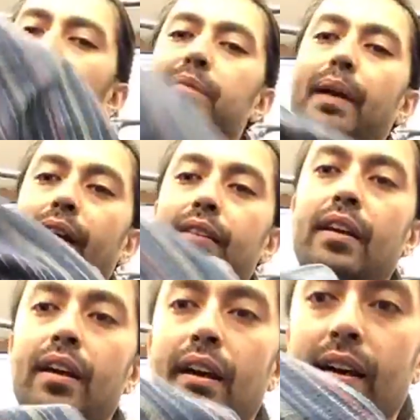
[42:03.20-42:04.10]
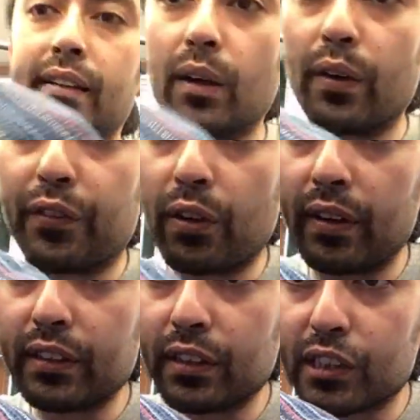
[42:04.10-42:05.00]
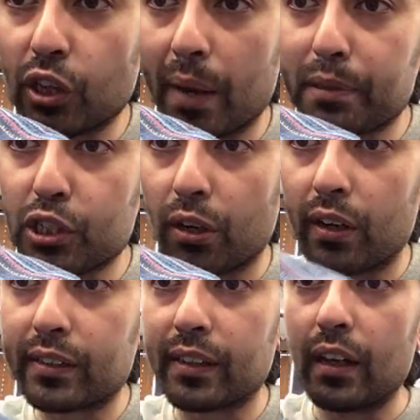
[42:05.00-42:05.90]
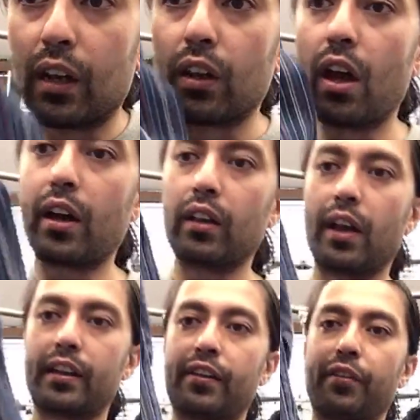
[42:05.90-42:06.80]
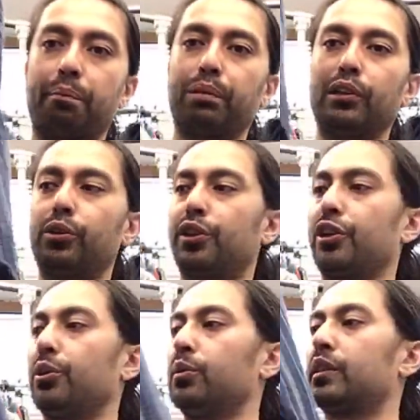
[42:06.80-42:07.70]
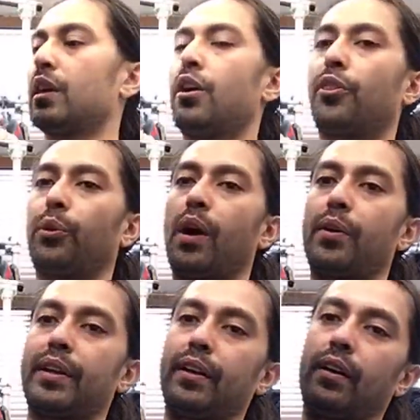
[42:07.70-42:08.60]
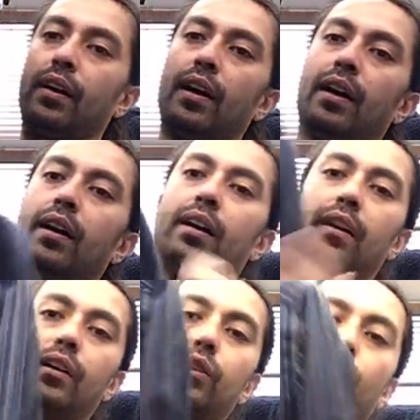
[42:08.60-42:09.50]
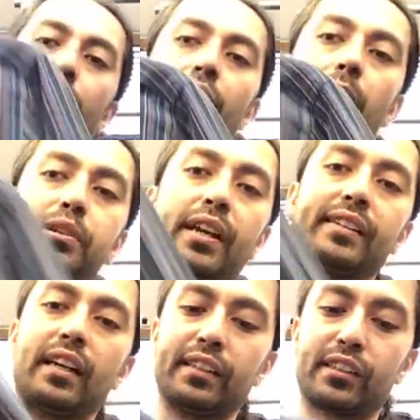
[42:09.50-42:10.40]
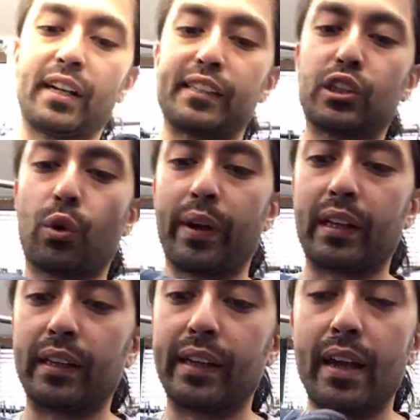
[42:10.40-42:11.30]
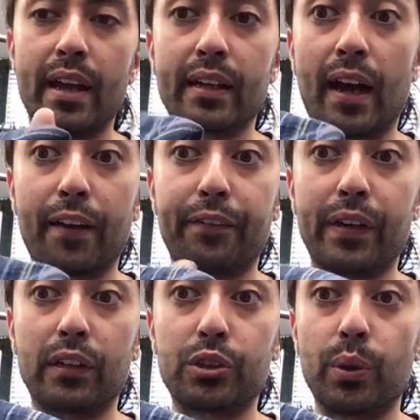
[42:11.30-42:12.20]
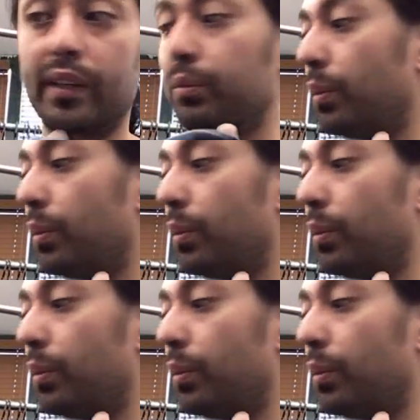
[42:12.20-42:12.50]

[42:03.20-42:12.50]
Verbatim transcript: respect. So if you're into striped shirts, a lot, a lot of different blue hues throughout here, great option. It's got this nice crinkly kind of feel to it as